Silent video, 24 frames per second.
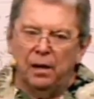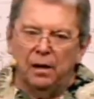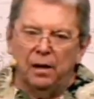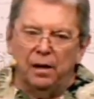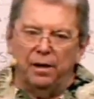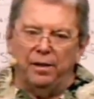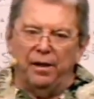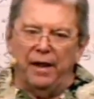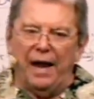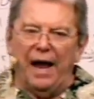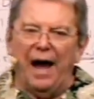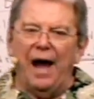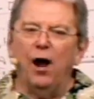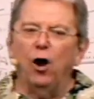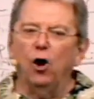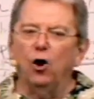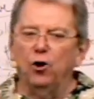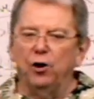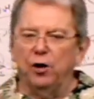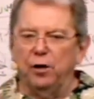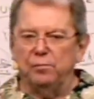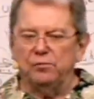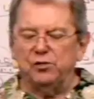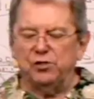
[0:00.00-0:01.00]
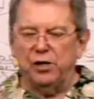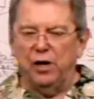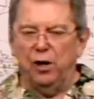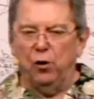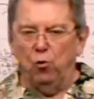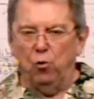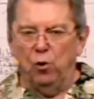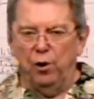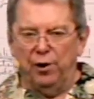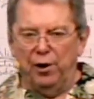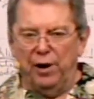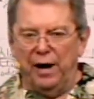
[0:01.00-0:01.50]
And then I heard him say
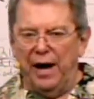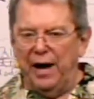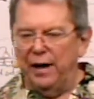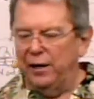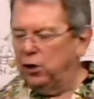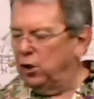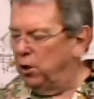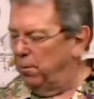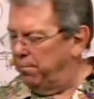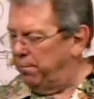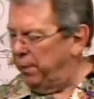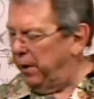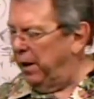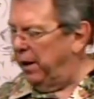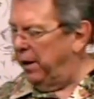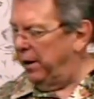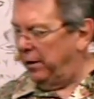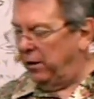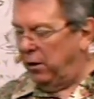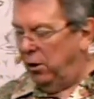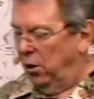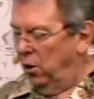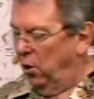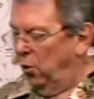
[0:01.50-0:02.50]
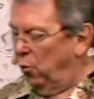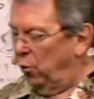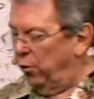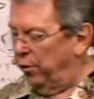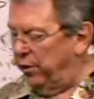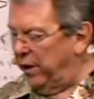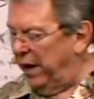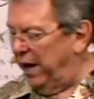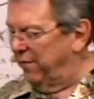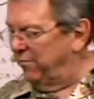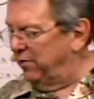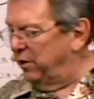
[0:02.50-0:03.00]
one night, comparing when
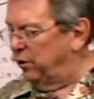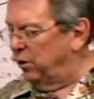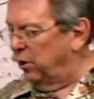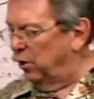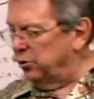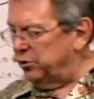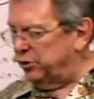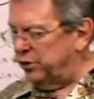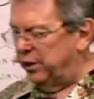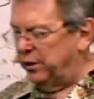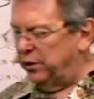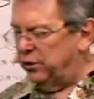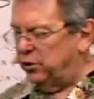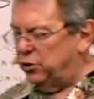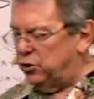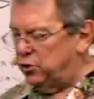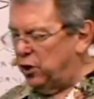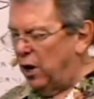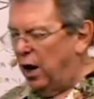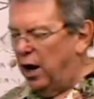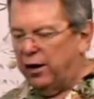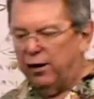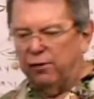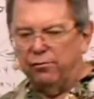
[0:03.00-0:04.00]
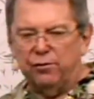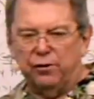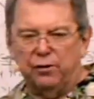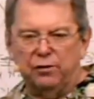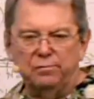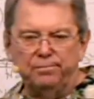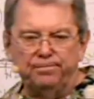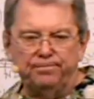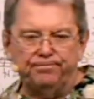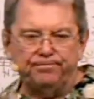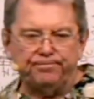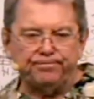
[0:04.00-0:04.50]
David goes into
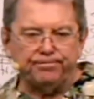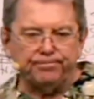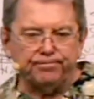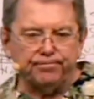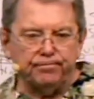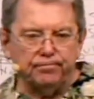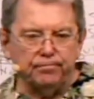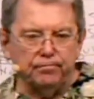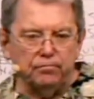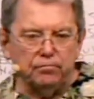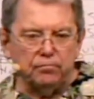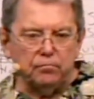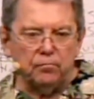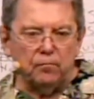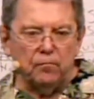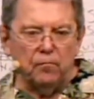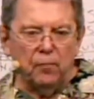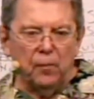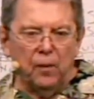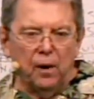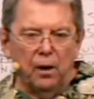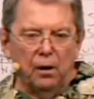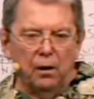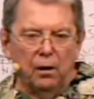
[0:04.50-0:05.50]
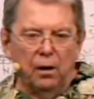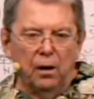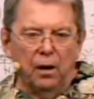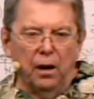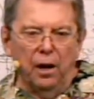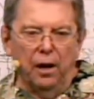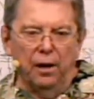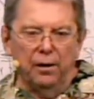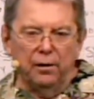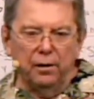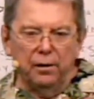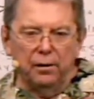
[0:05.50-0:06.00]
Jonathan,
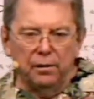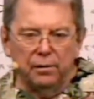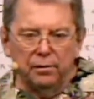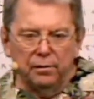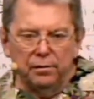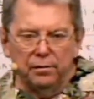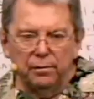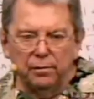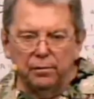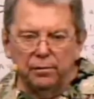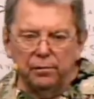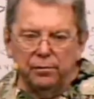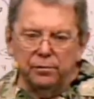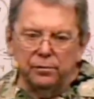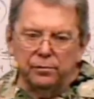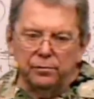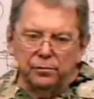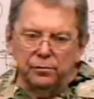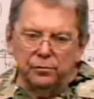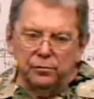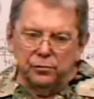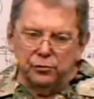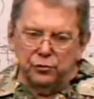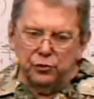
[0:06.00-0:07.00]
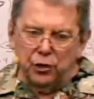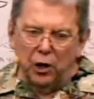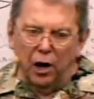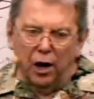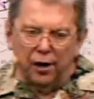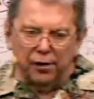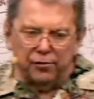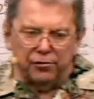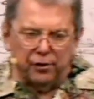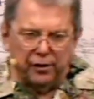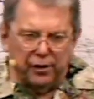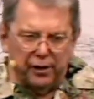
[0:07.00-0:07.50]
and
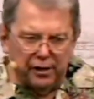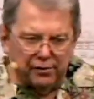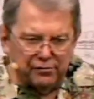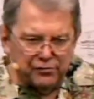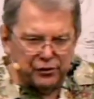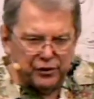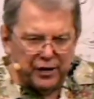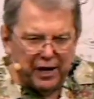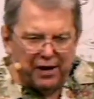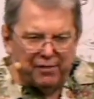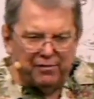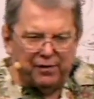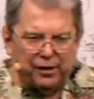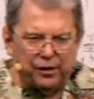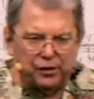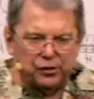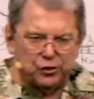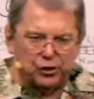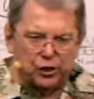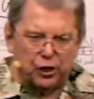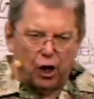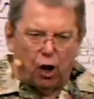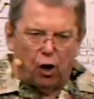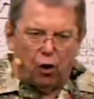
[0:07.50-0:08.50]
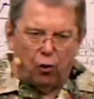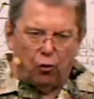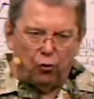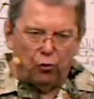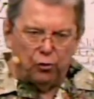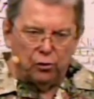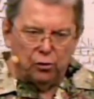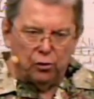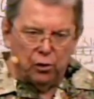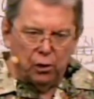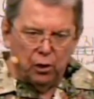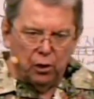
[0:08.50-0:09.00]
Jonathan gives David his coat,
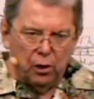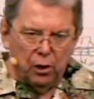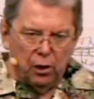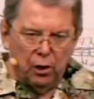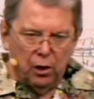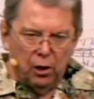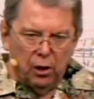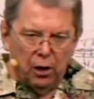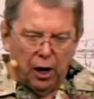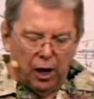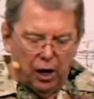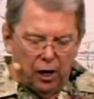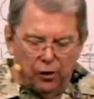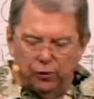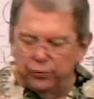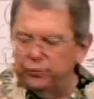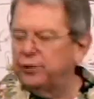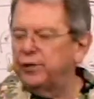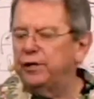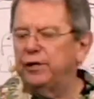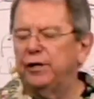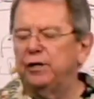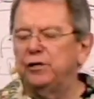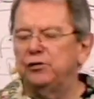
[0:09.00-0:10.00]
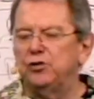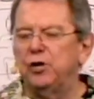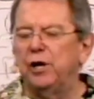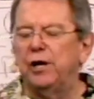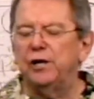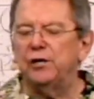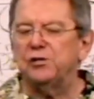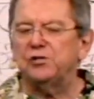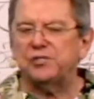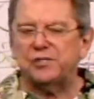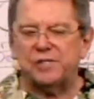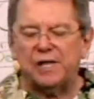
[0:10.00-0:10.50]
I heard T.D.
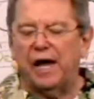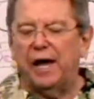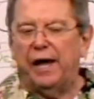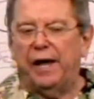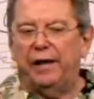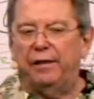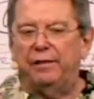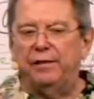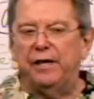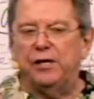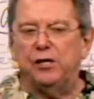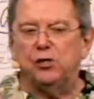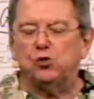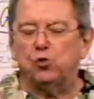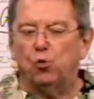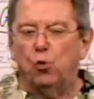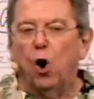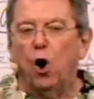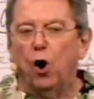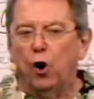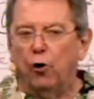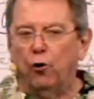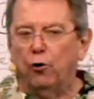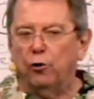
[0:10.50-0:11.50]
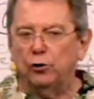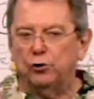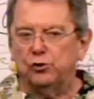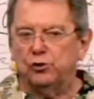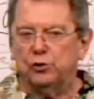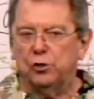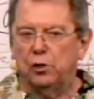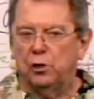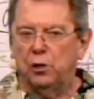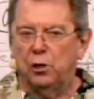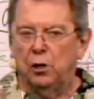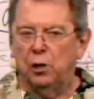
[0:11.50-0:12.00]
Jakes say these words.